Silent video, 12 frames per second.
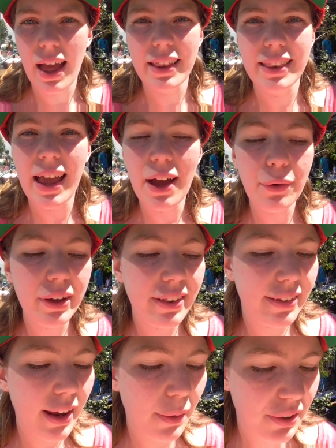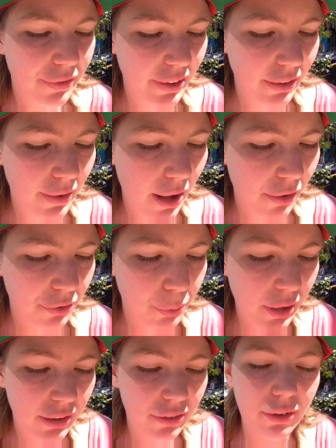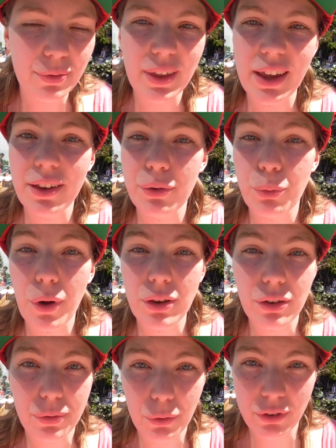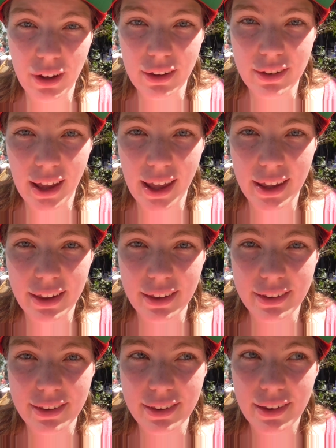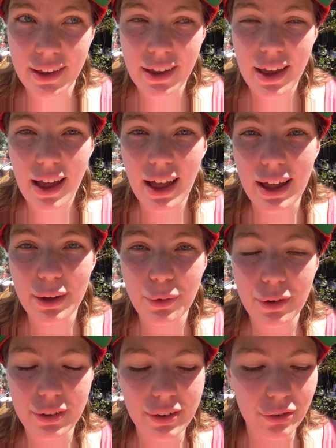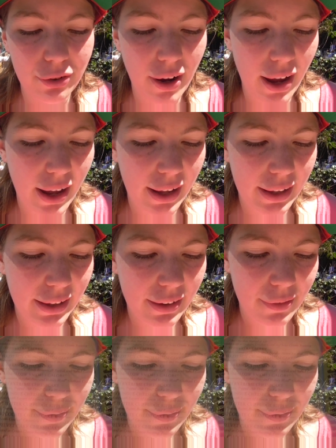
And now it's time to figure out which of these wonderful cheesecakes I want to try.